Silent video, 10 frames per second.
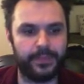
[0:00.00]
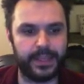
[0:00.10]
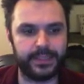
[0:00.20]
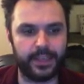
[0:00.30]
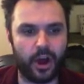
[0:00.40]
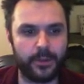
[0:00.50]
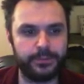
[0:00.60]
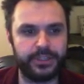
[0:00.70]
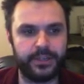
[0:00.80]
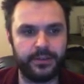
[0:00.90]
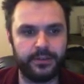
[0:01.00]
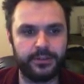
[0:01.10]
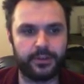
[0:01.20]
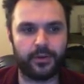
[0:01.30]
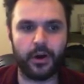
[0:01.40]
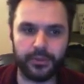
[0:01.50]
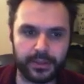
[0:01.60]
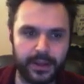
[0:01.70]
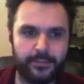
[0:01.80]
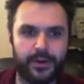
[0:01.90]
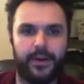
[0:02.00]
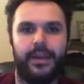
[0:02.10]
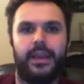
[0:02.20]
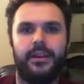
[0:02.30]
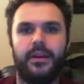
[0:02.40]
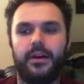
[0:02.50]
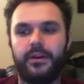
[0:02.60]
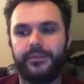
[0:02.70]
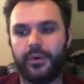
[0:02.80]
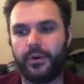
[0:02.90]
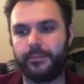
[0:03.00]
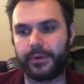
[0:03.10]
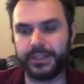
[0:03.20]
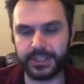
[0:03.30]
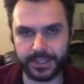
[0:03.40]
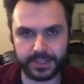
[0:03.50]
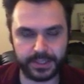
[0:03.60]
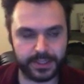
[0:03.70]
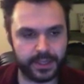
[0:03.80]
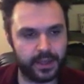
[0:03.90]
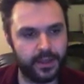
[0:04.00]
There's the option to roll the librarian for prescience.